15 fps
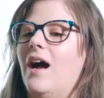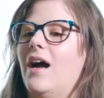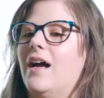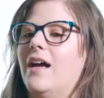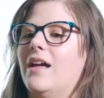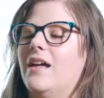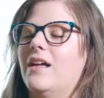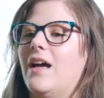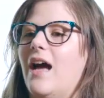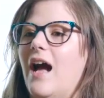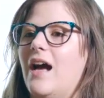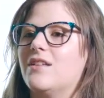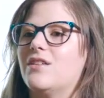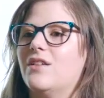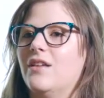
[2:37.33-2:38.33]
I
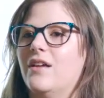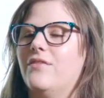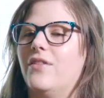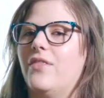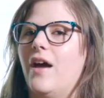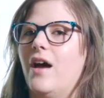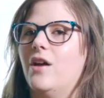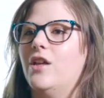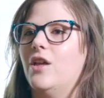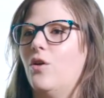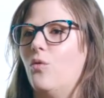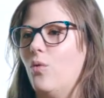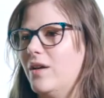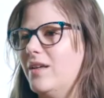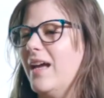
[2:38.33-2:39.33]
had to live in that,
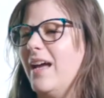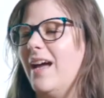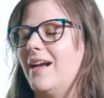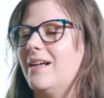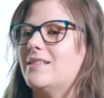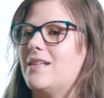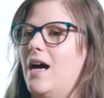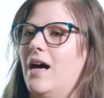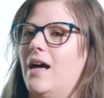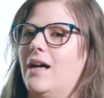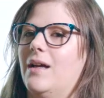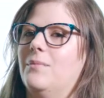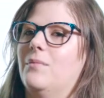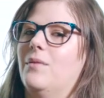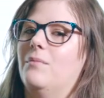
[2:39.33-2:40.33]
one day at a
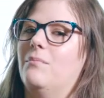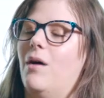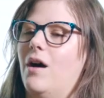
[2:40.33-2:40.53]
time